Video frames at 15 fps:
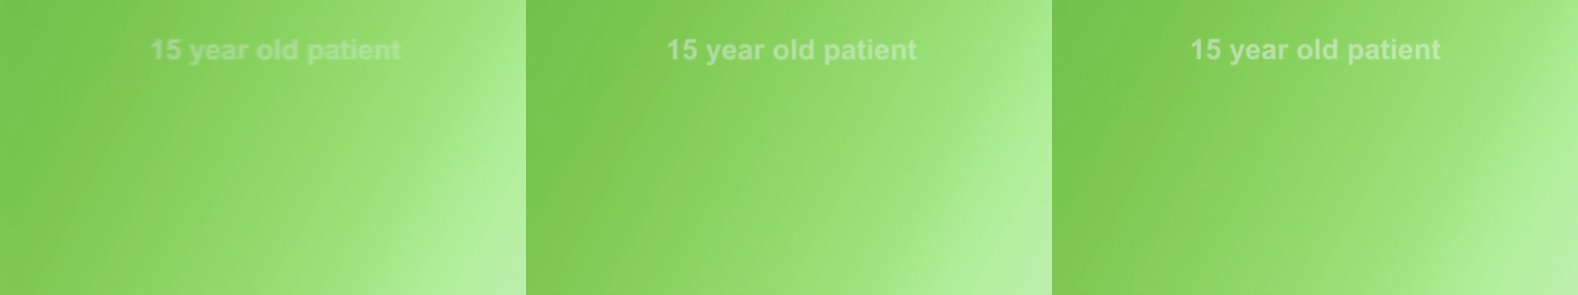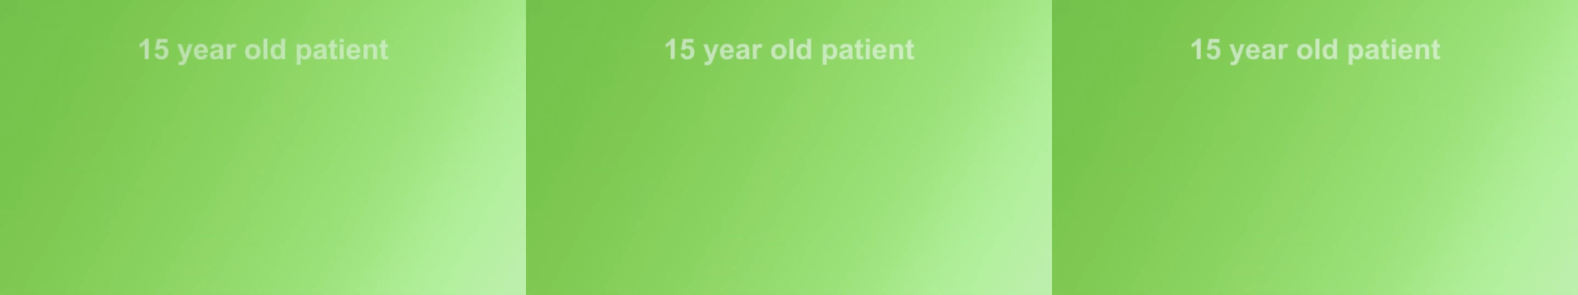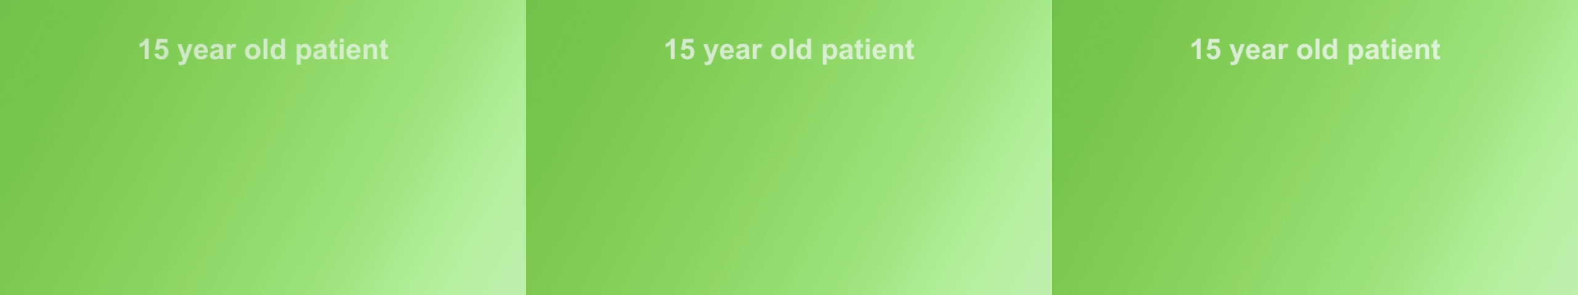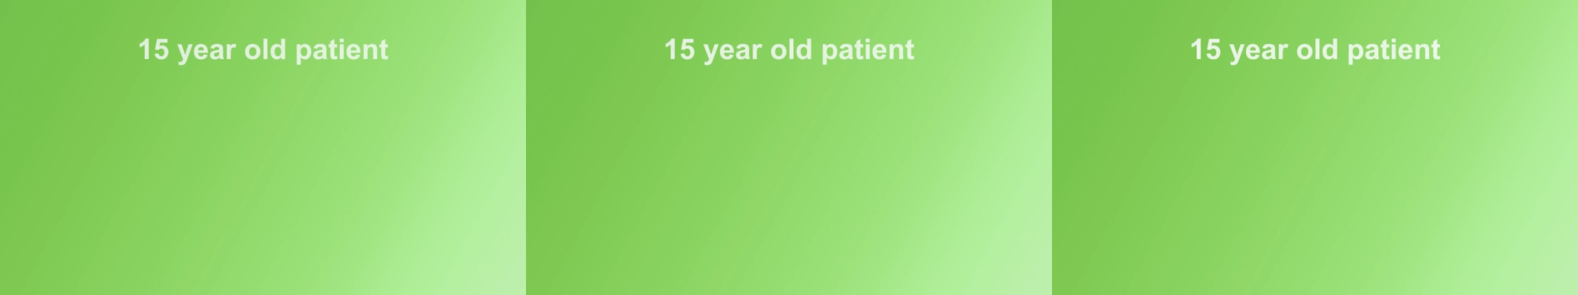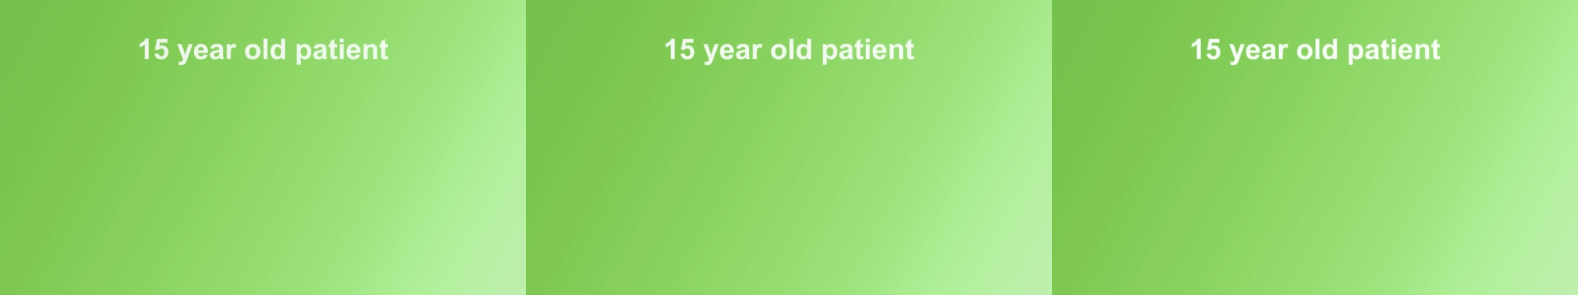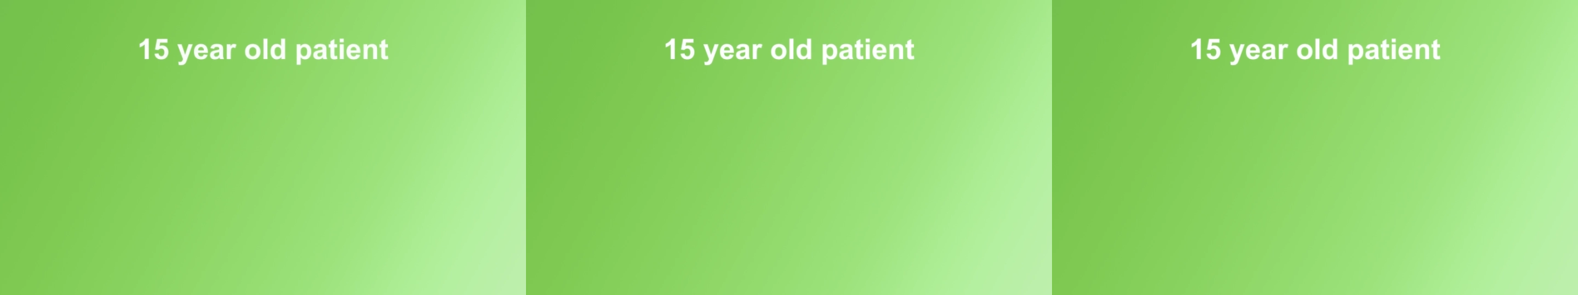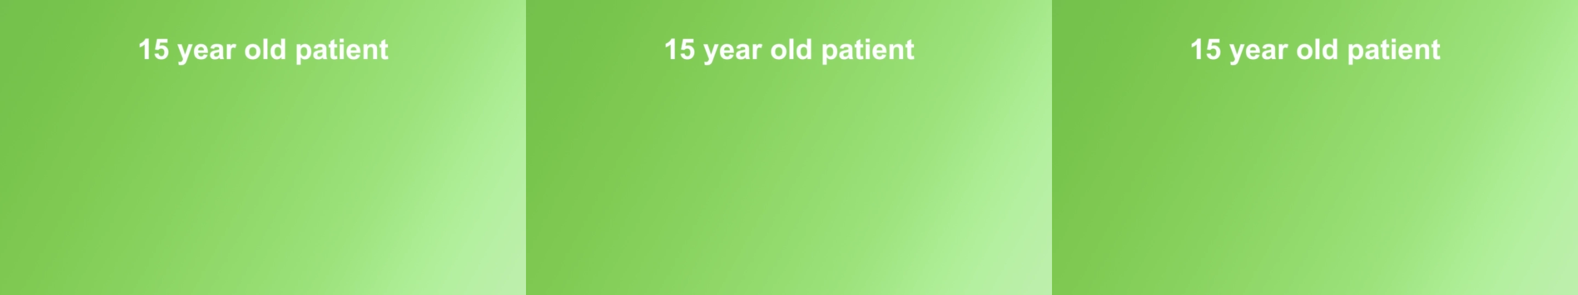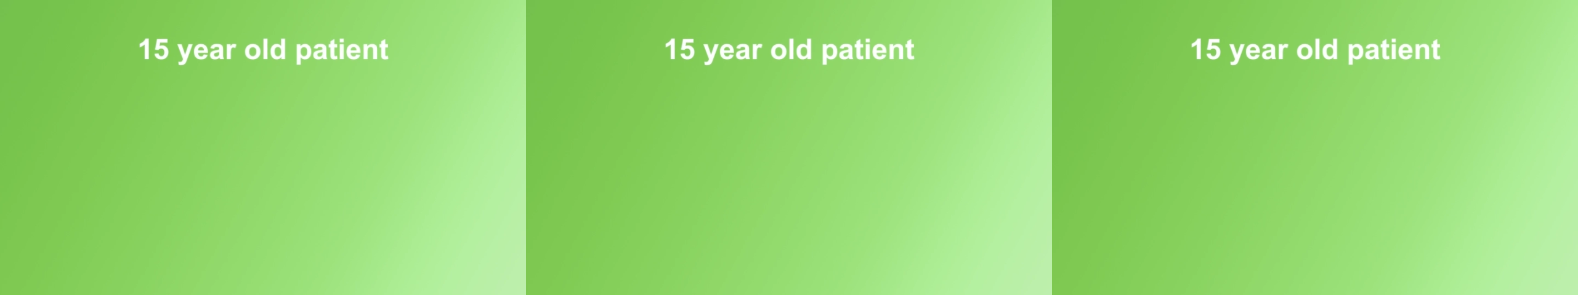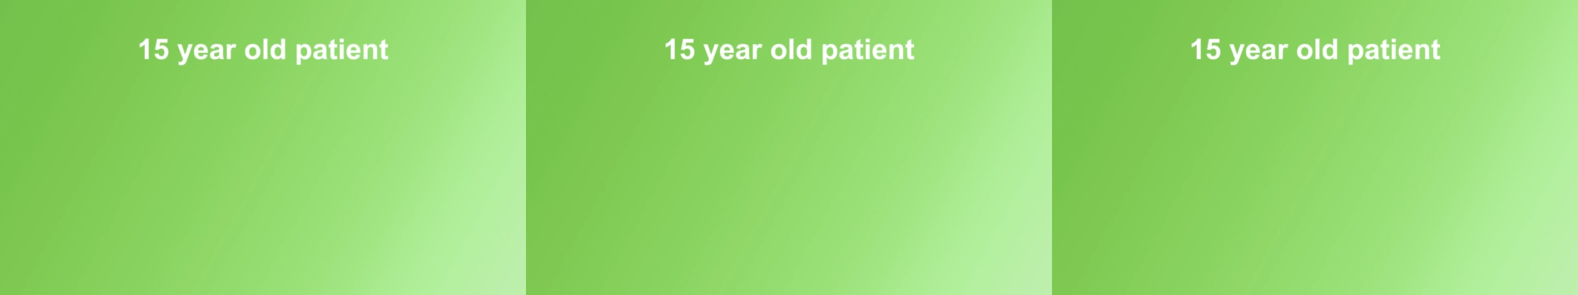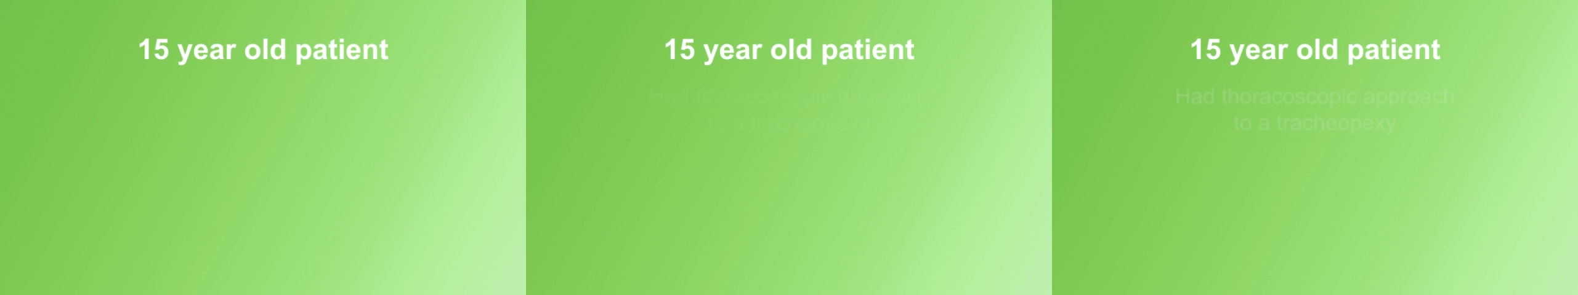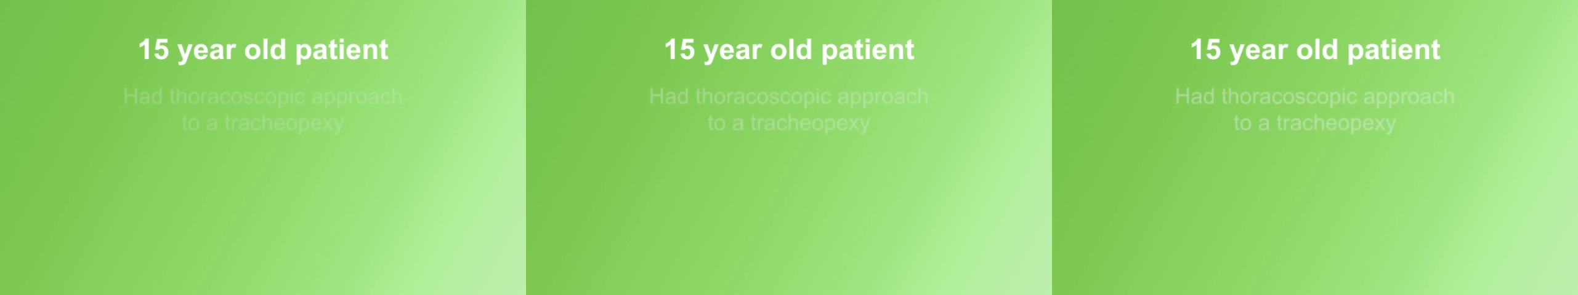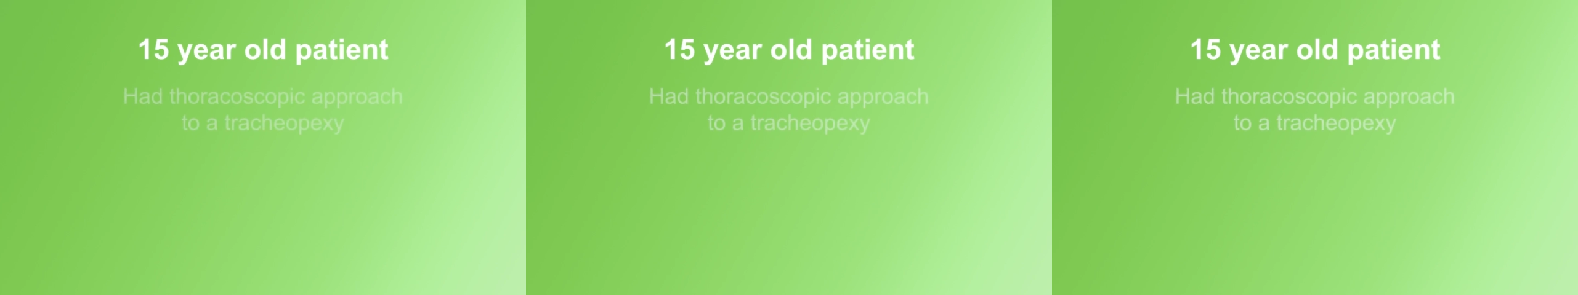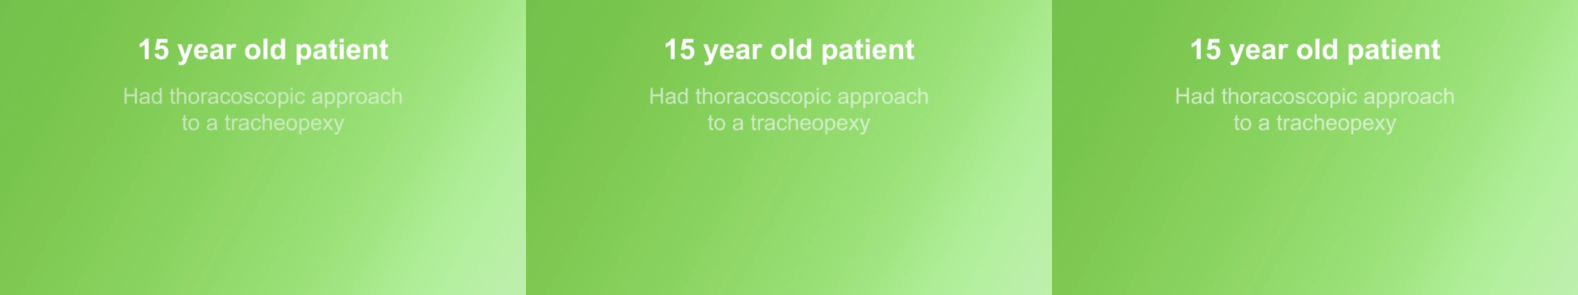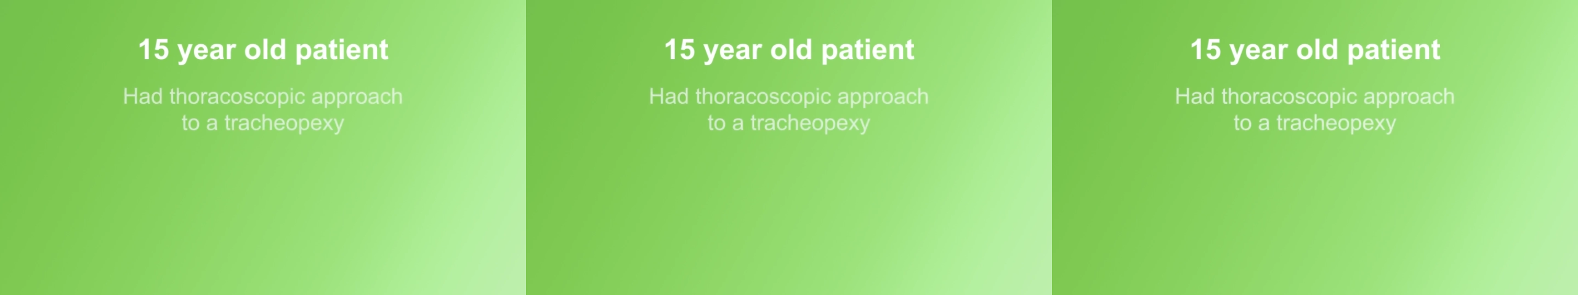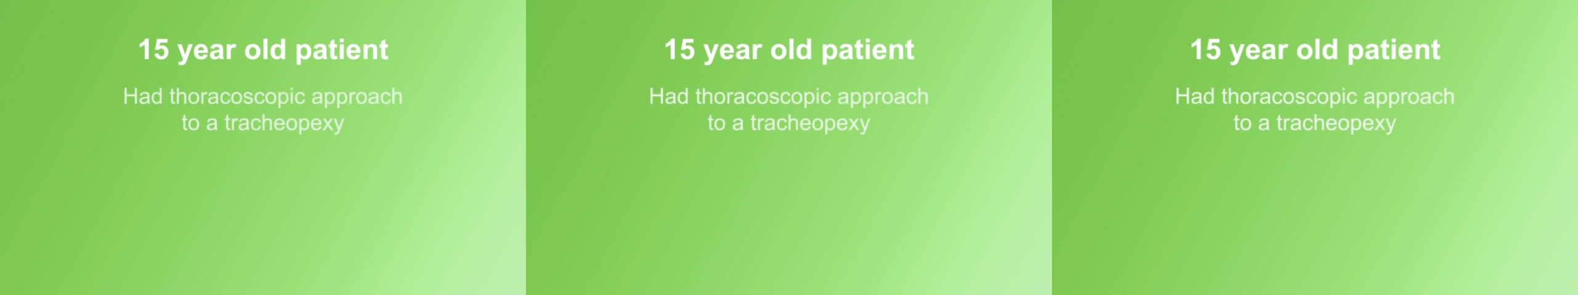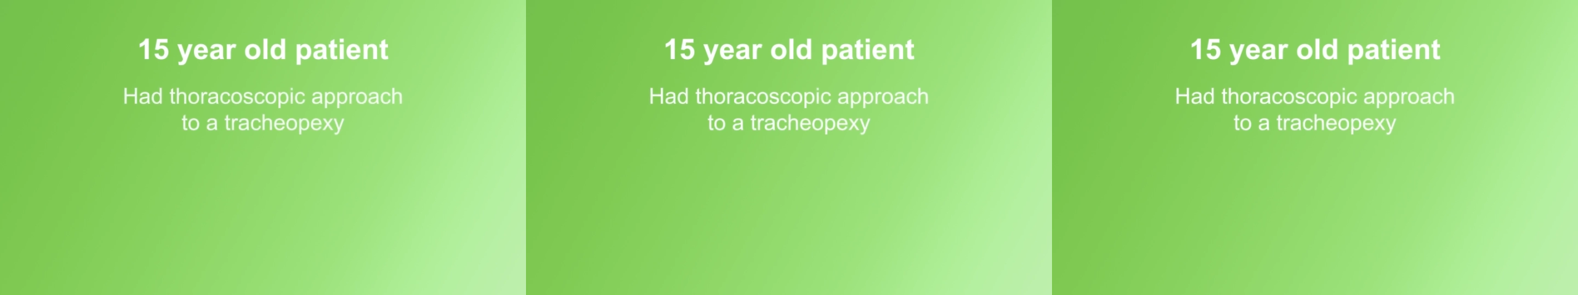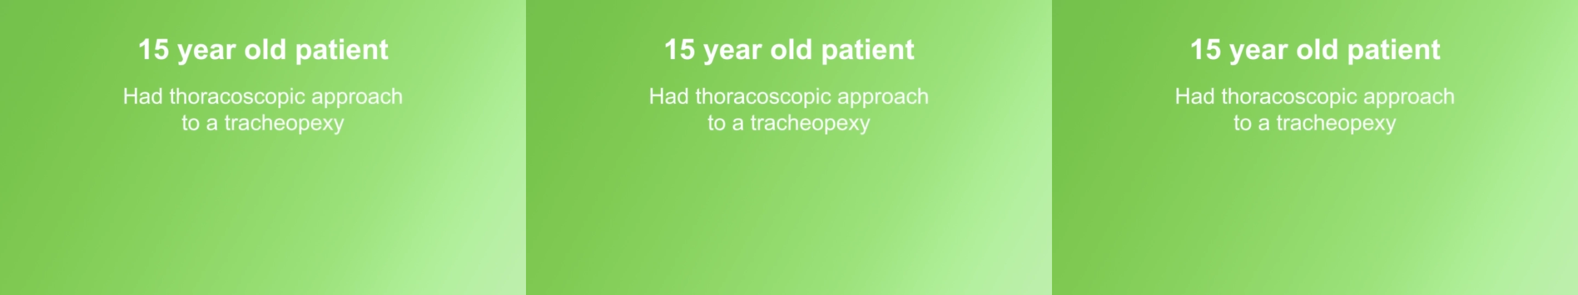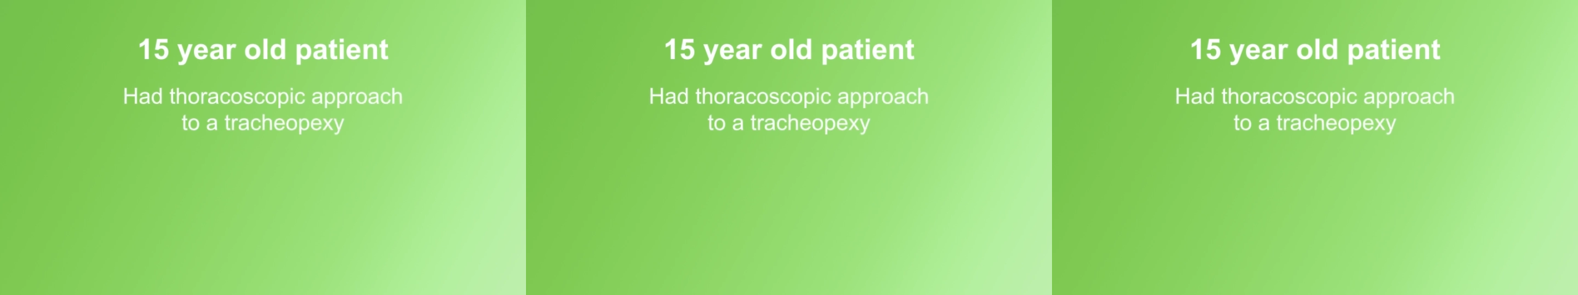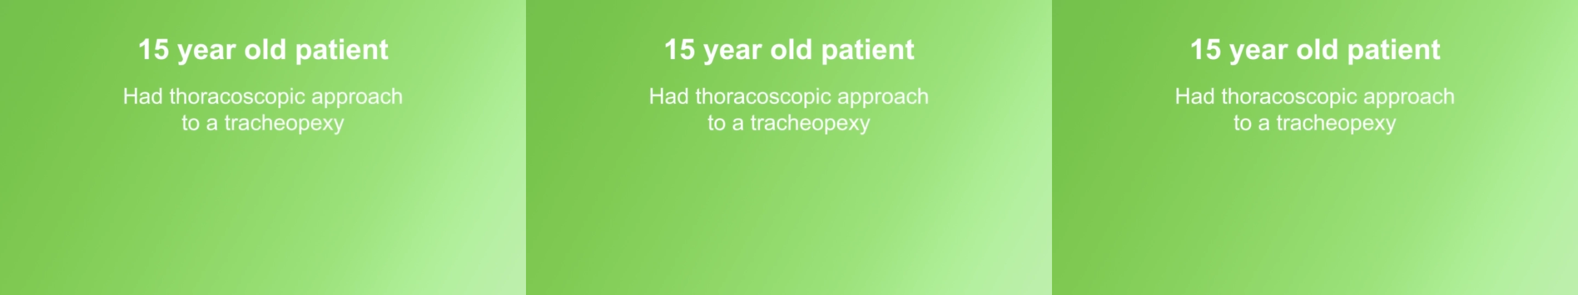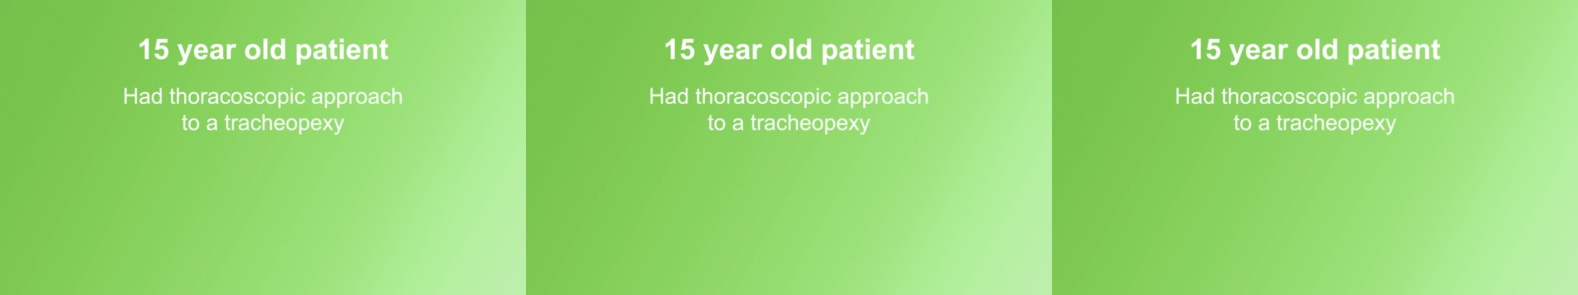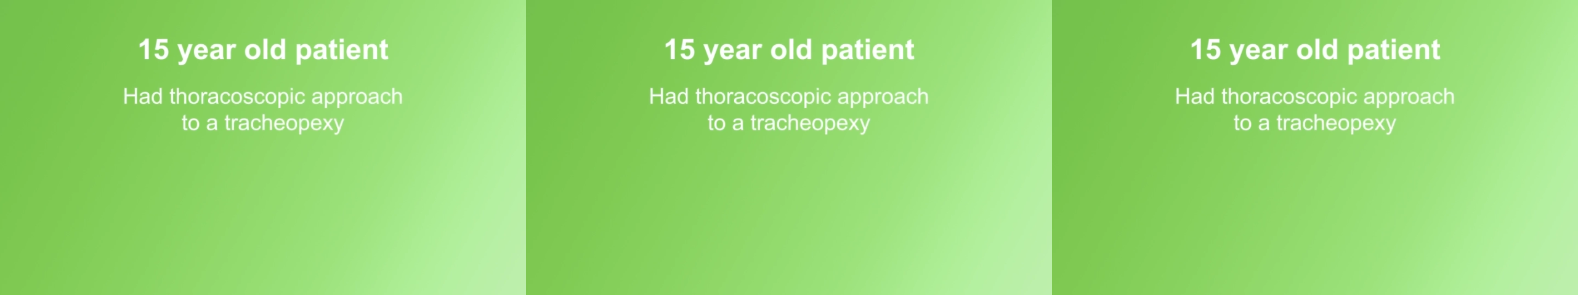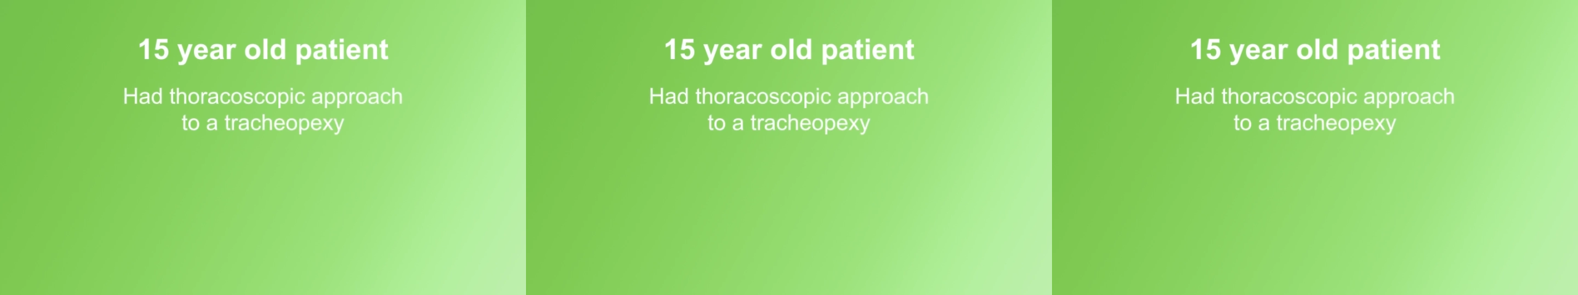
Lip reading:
No face is visible, so there are no lips to read.